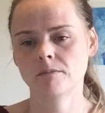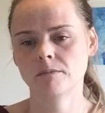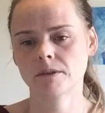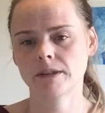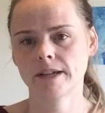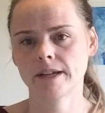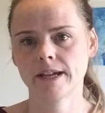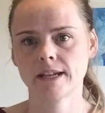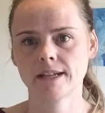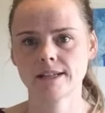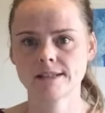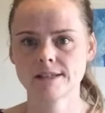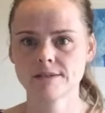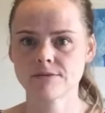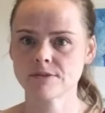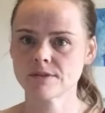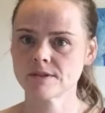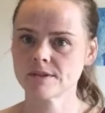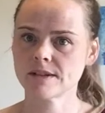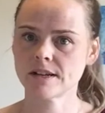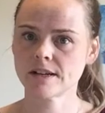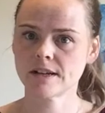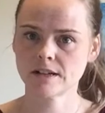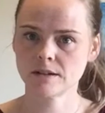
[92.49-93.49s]
playing at
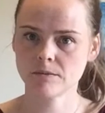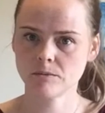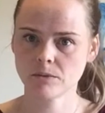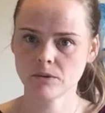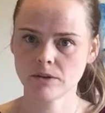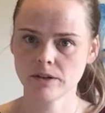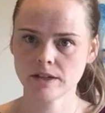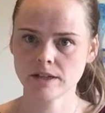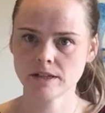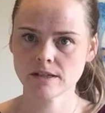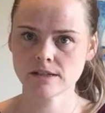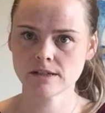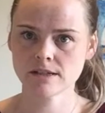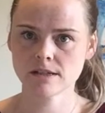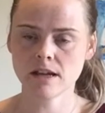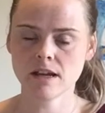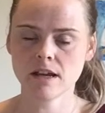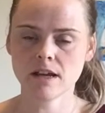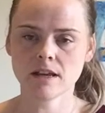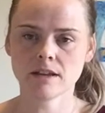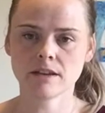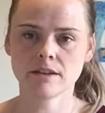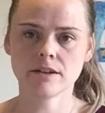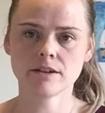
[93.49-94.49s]
different sounding points.
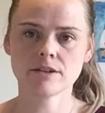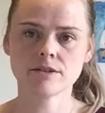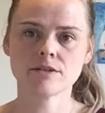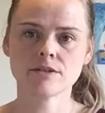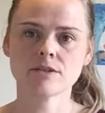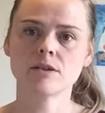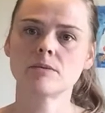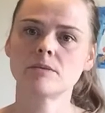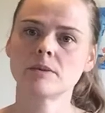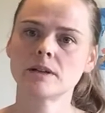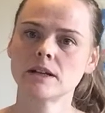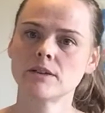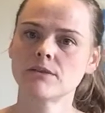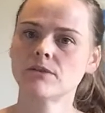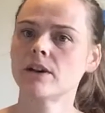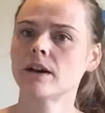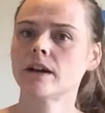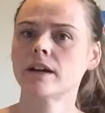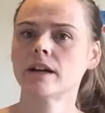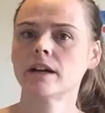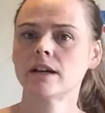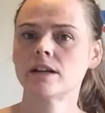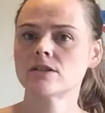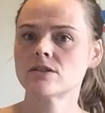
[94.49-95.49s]
There are so many
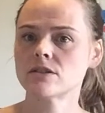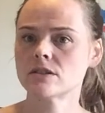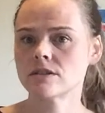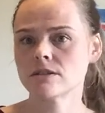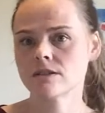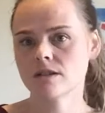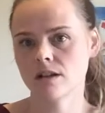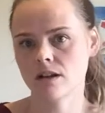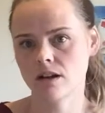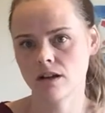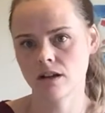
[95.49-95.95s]
variations